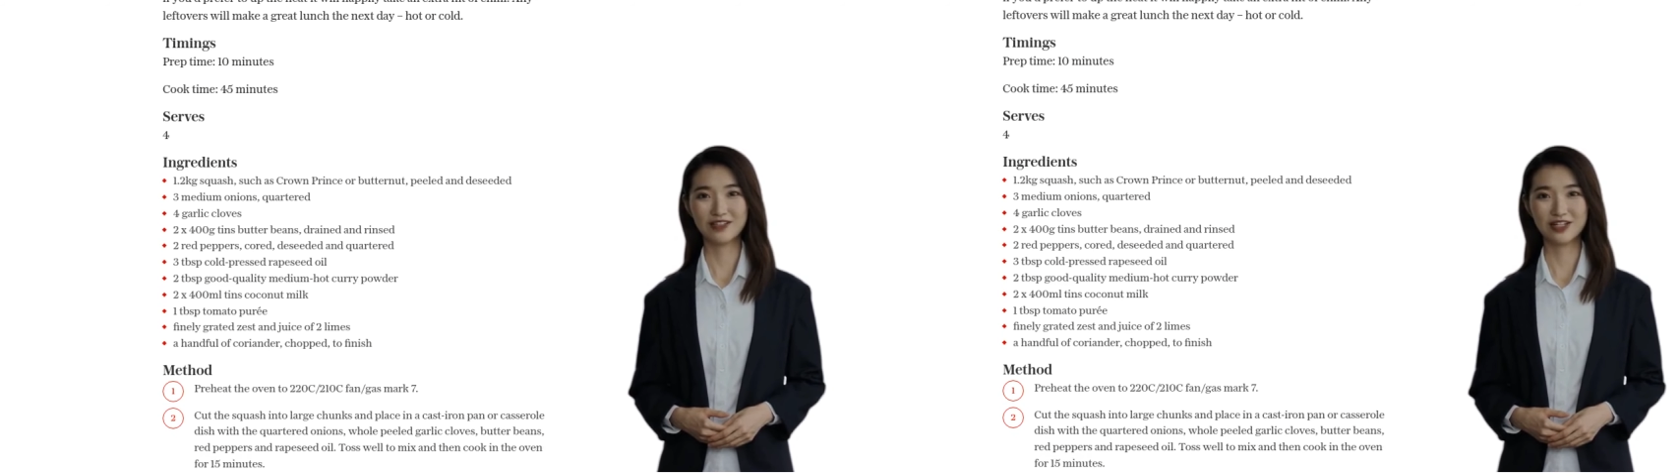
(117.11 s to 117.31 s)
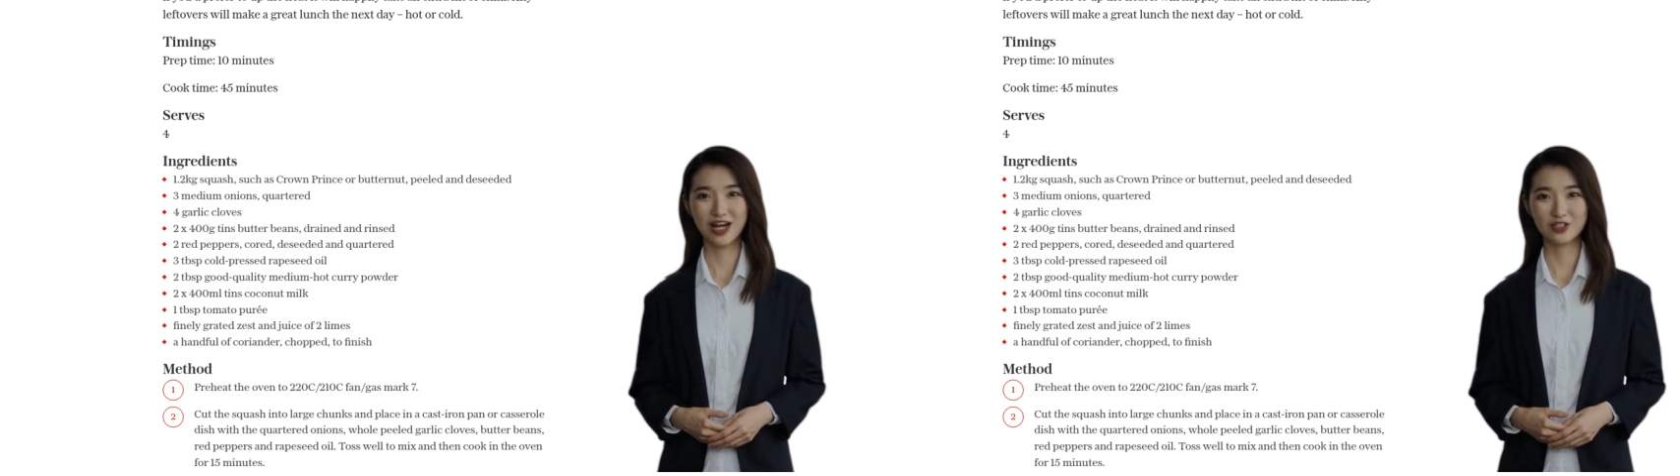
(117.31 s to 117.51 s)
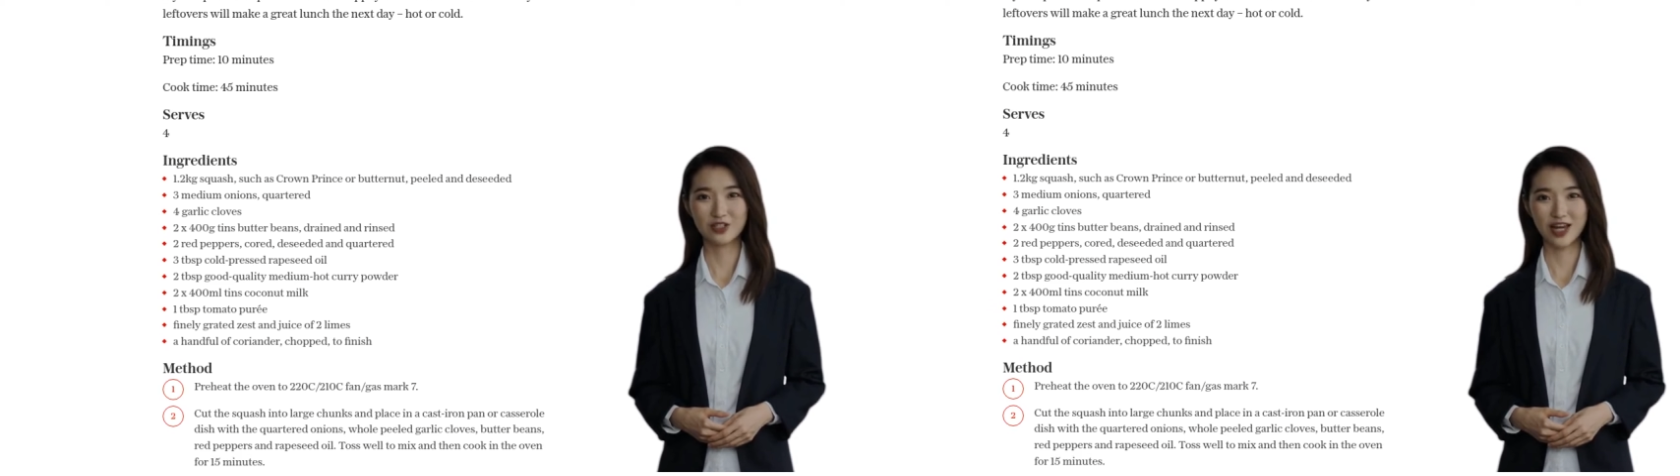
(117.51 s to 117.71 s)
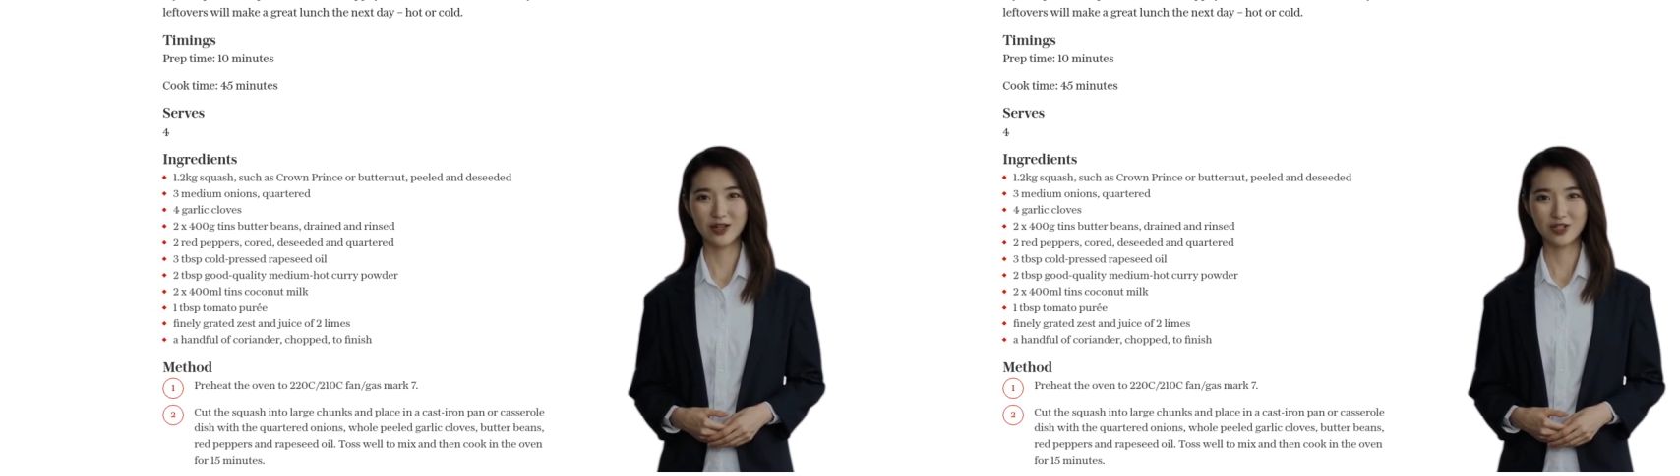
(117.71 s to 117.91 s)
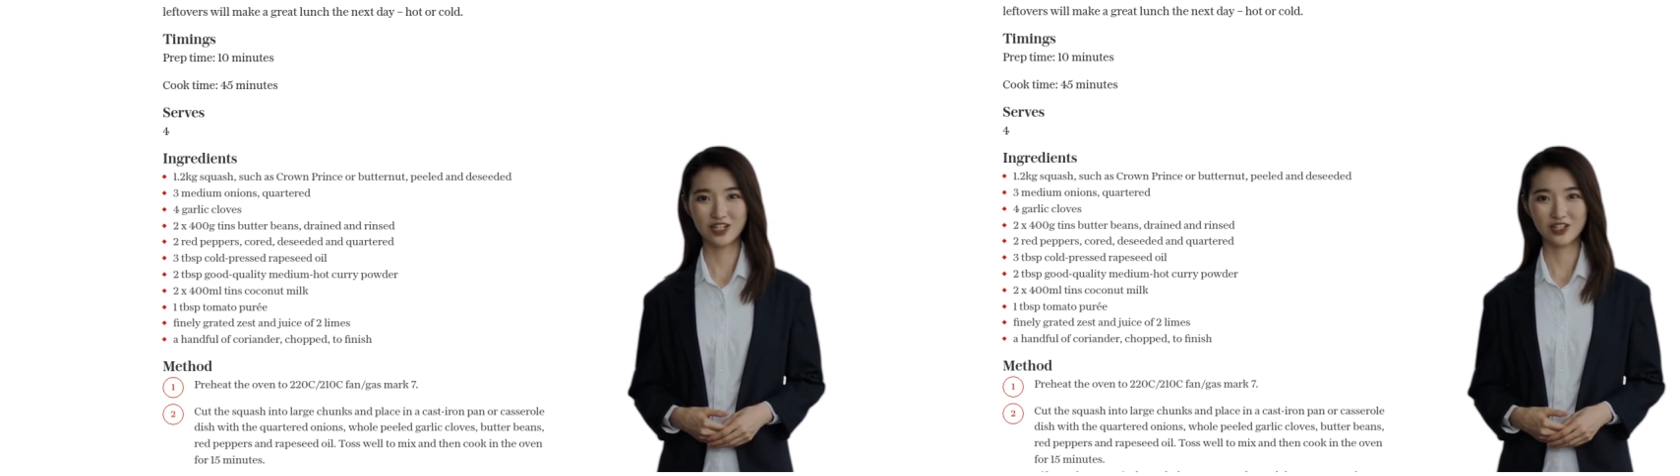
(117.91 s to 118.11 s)
Stir in the
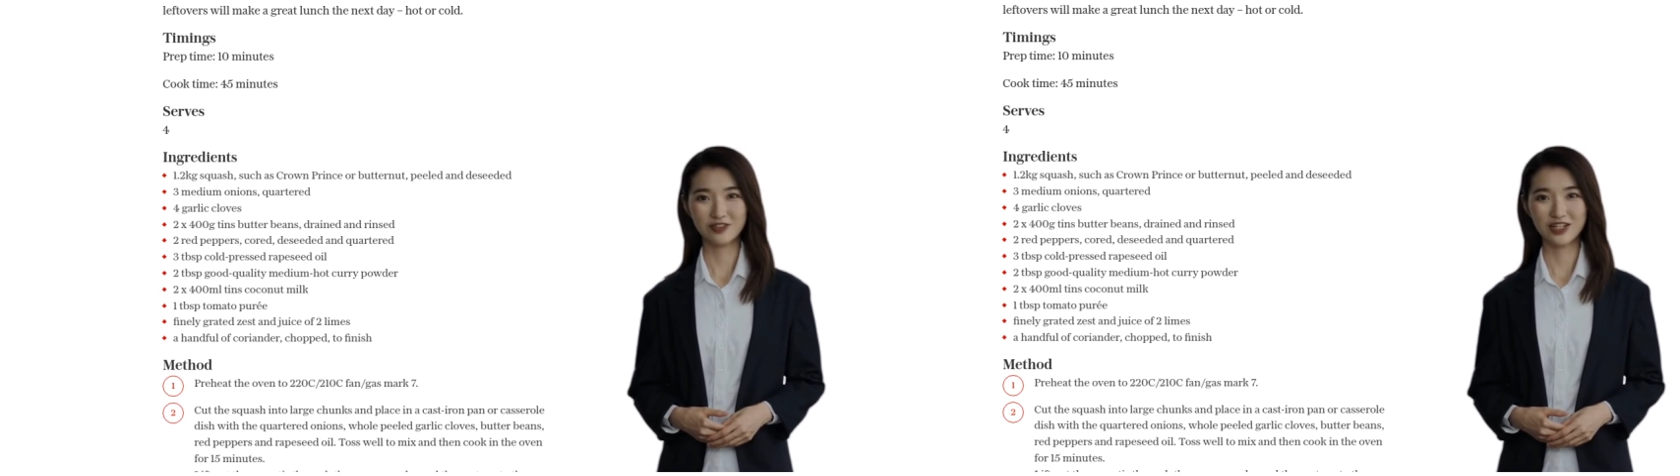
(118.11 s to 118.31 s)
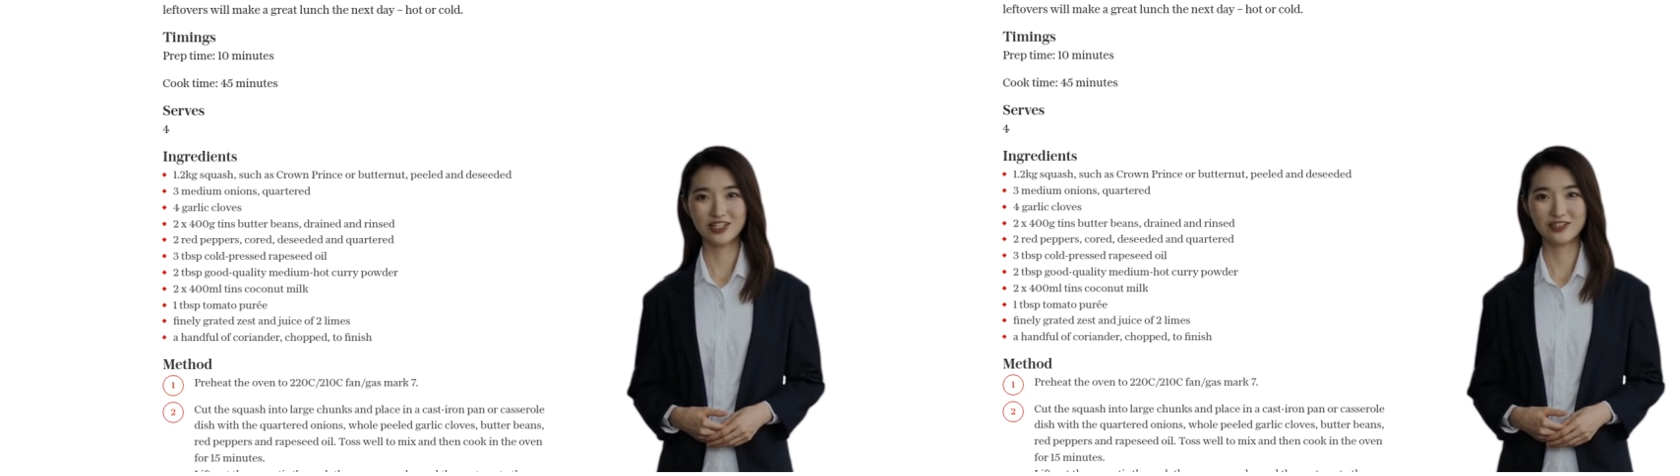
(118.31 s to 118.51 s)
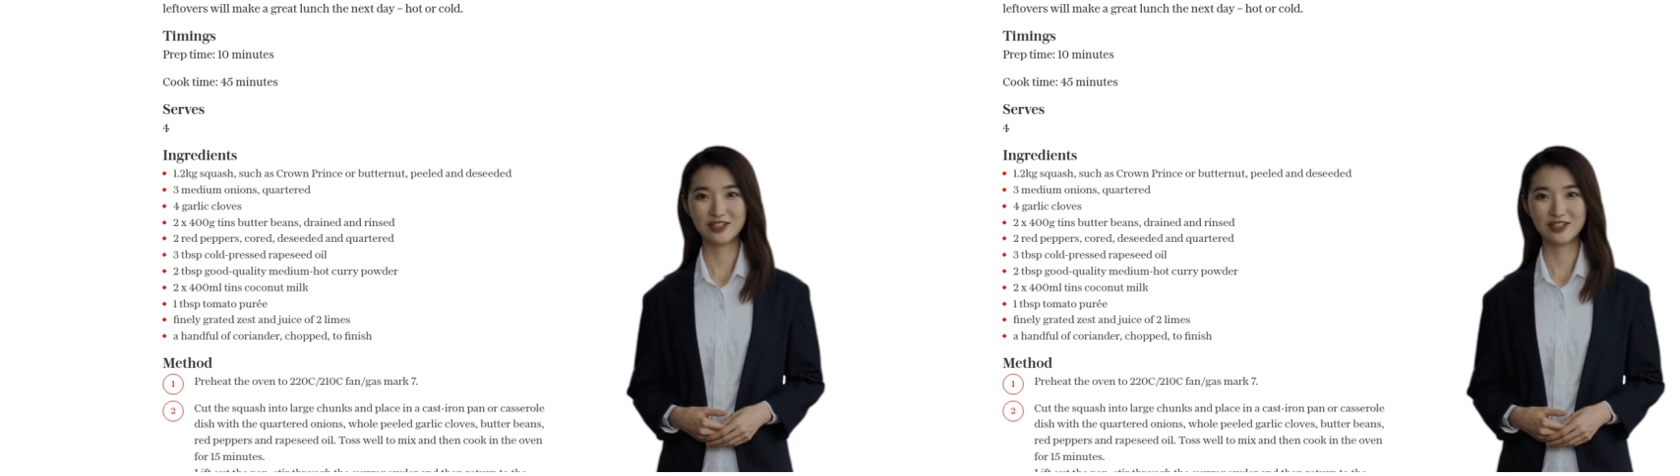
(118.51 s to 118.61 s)
coconut milk